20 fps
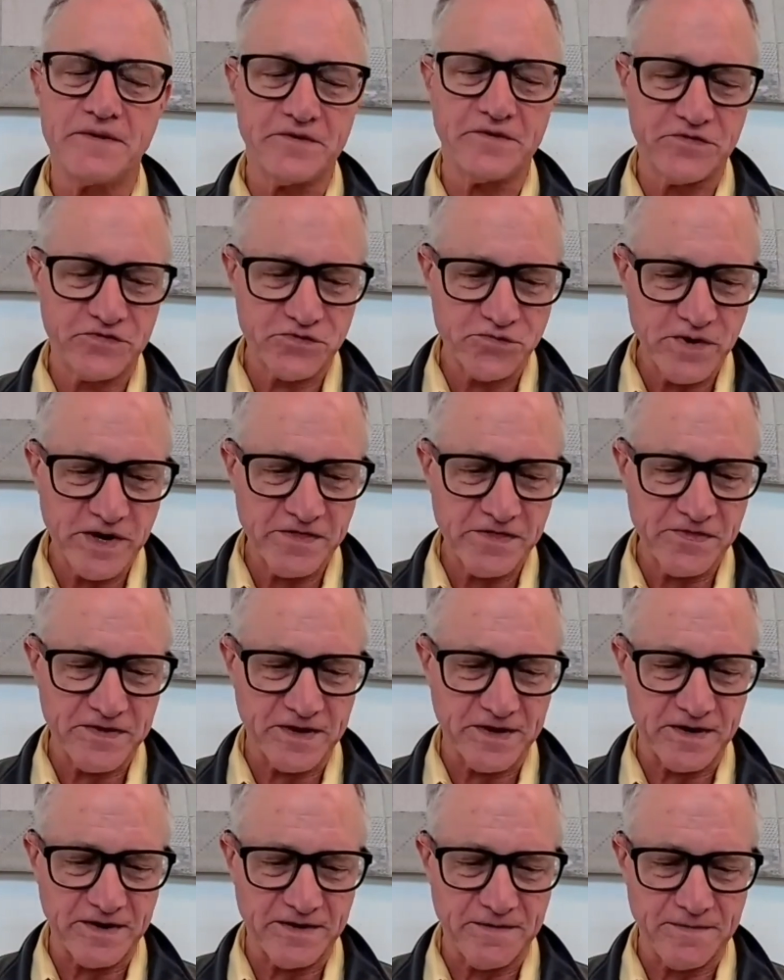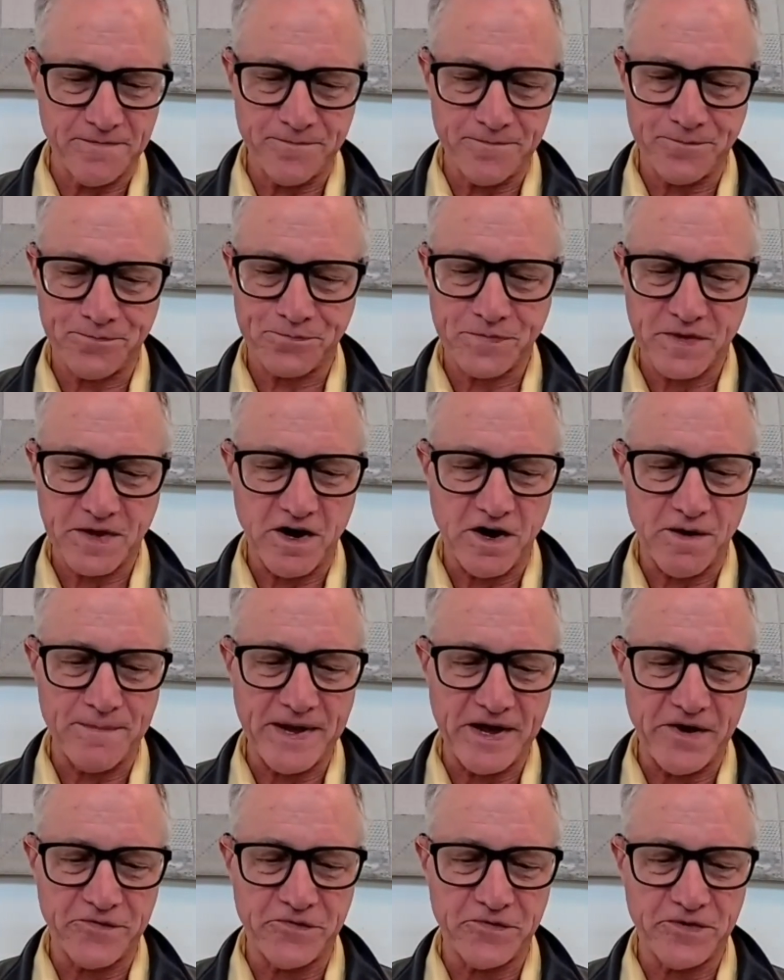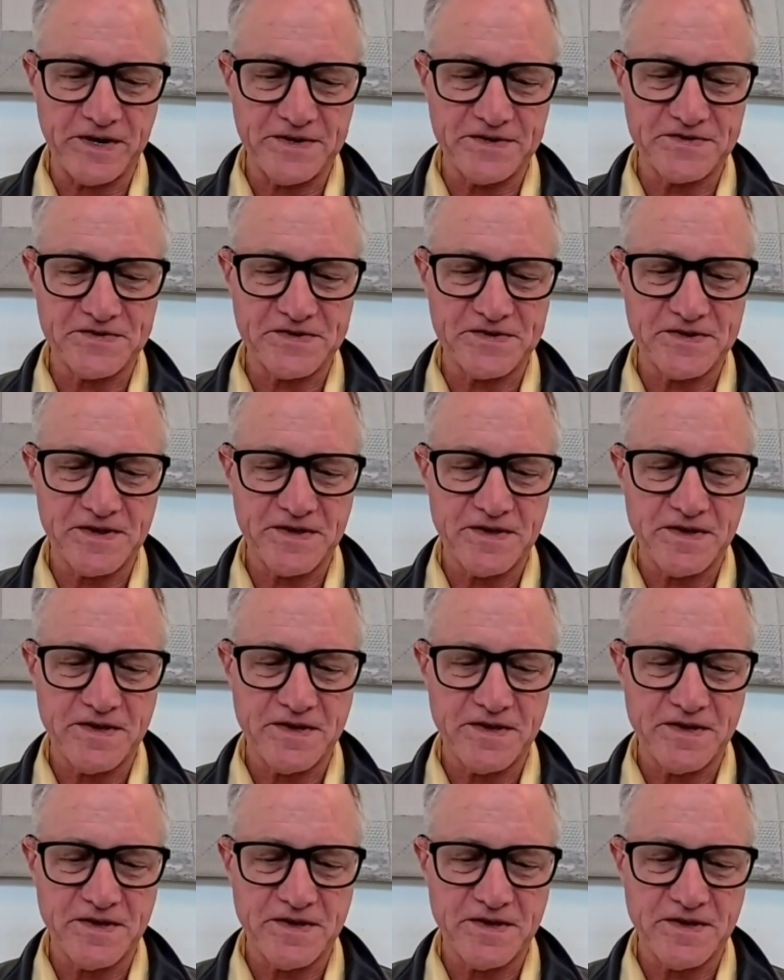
strengthen our boundaries,